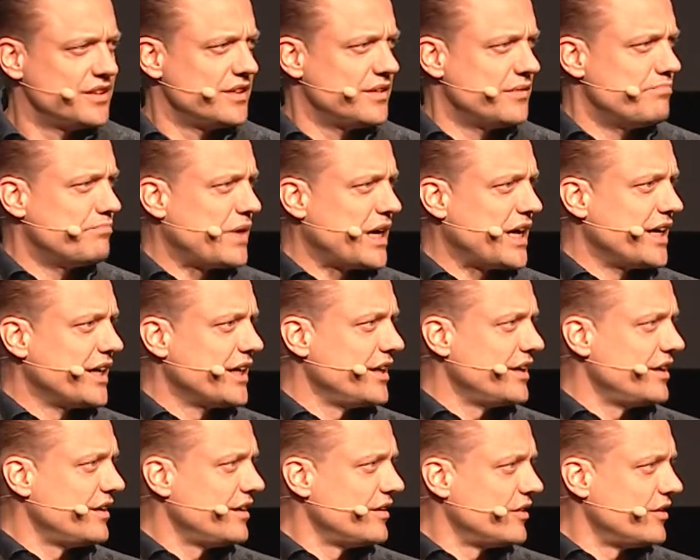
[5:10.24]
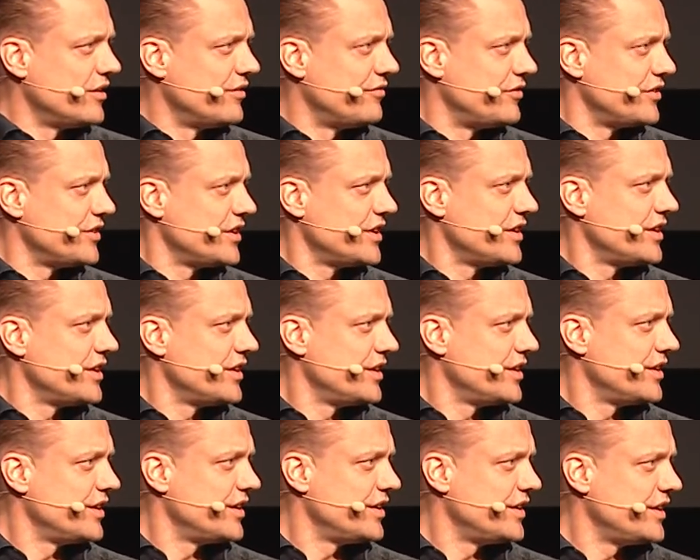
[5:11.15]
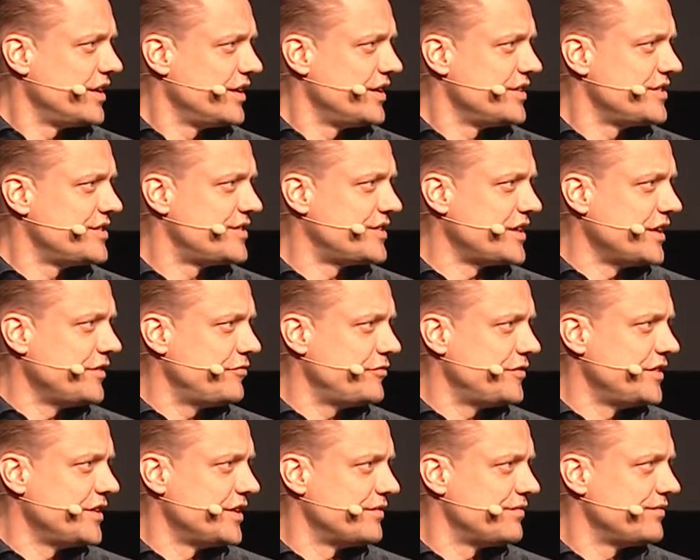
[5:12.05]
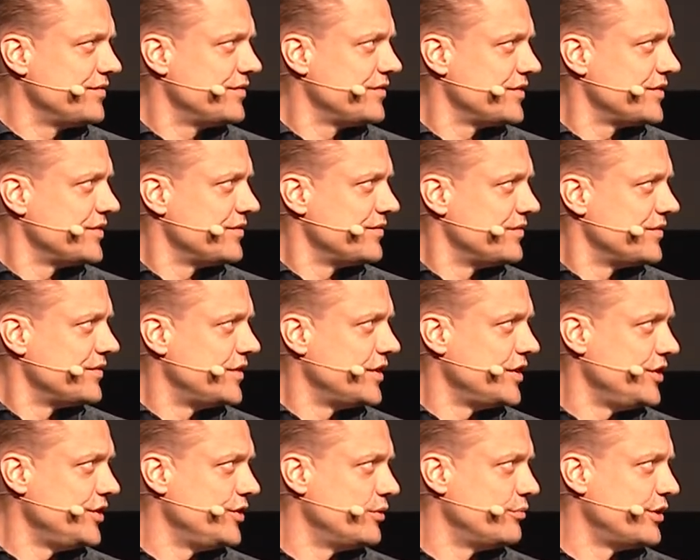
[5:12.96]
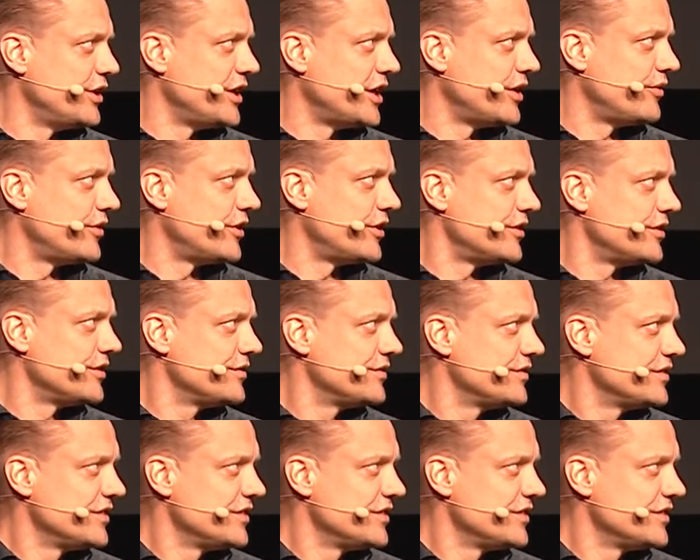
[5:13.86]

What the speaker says: mile of safety, the human error.